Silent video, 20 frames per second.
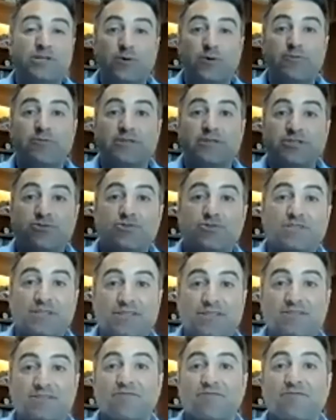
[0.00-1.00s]
We reduced
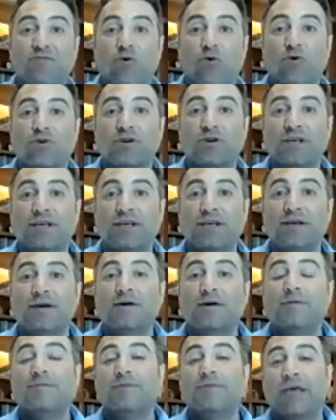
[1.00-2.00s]
it to 40.
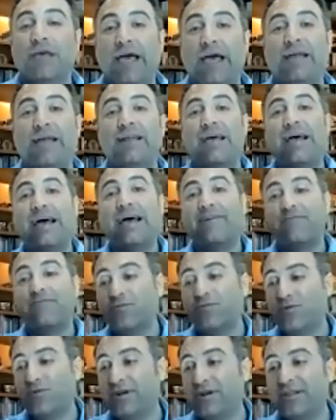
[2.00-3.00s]
And
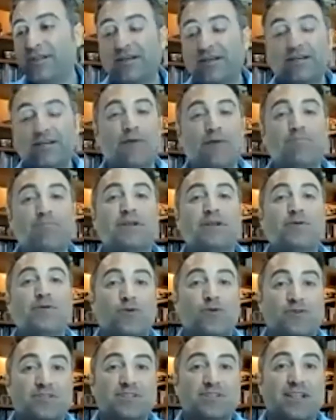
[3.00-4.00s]
everyone in the company
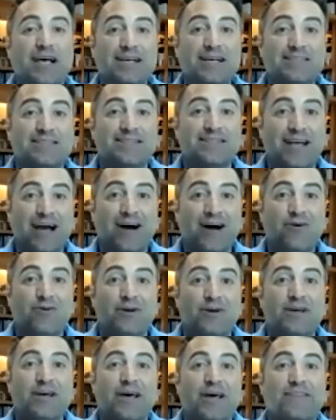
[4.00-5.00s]
works less now,
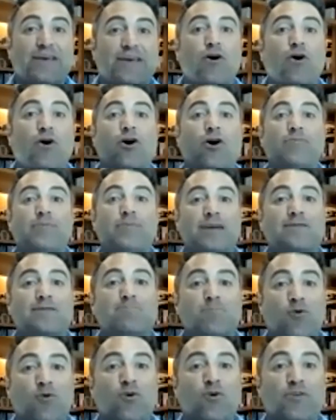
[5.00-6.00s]
and they all make
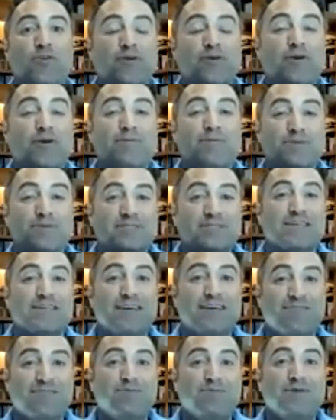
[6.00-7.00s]
more. They were able to
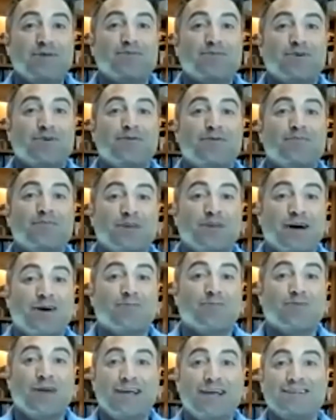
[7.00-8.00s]
give people
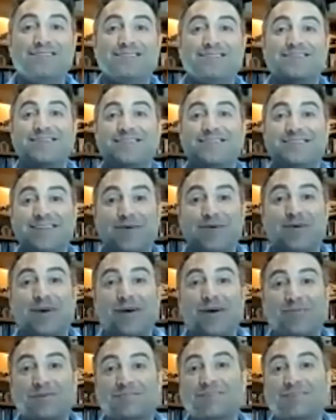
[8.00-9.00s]
raises. They were
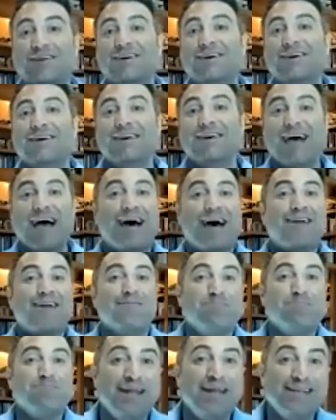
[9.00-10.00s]
able to add a
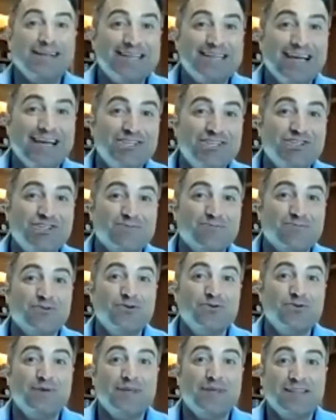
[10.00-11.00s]
meditation
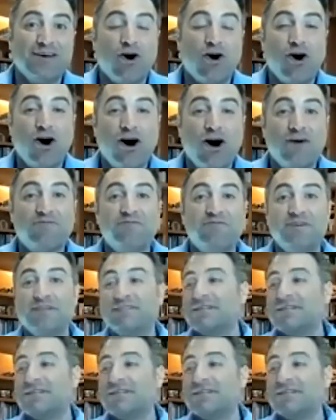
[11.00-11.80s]
room in the office.